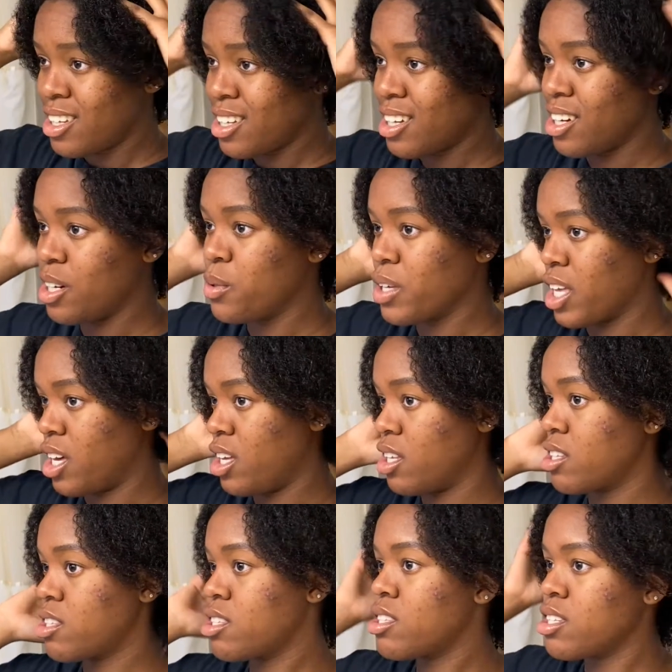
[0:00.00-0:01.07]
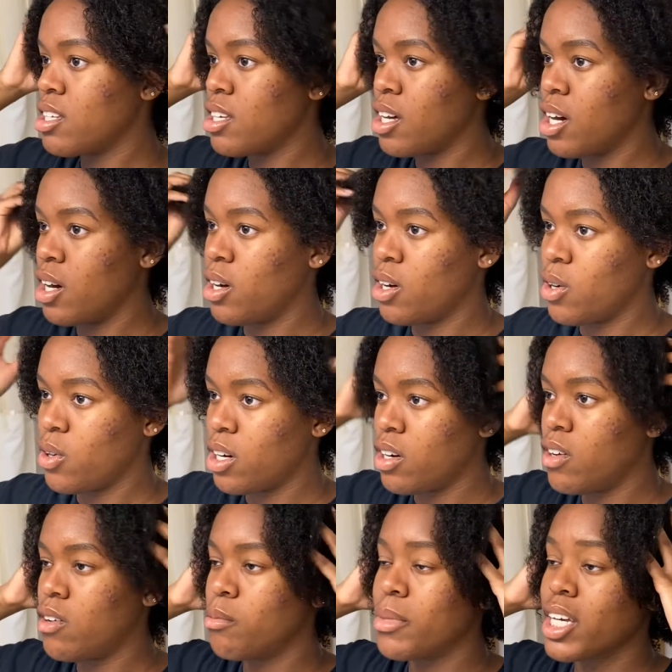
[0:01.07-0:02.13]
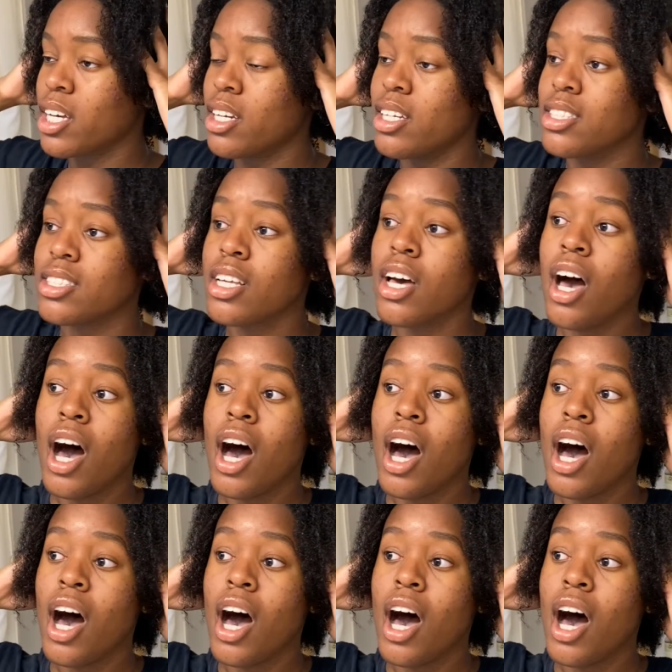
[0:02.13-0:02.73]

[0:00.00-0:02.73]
Oh yes. Oh my goodness.